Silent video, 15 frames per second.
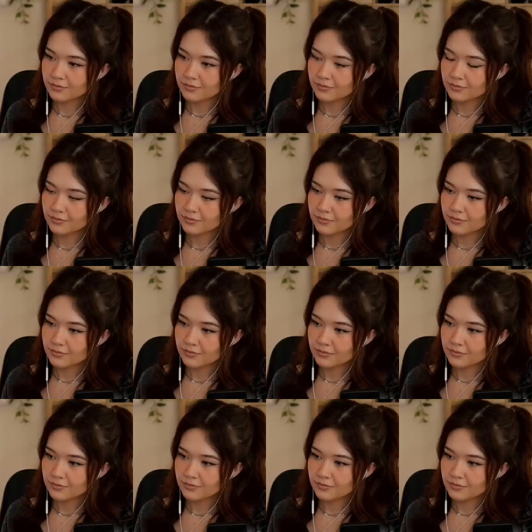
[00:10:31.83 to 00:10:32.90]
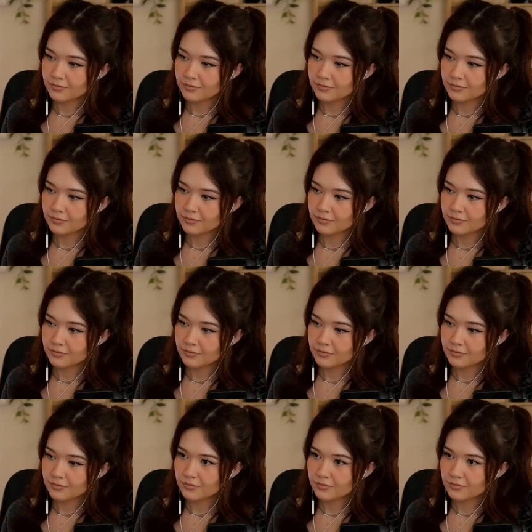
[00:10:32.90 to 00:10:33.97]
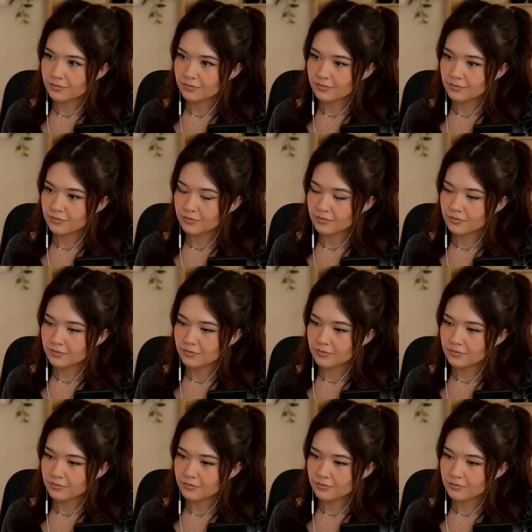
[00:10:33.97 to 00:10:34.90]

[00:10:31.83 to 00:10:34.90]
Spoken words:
Nothing is said.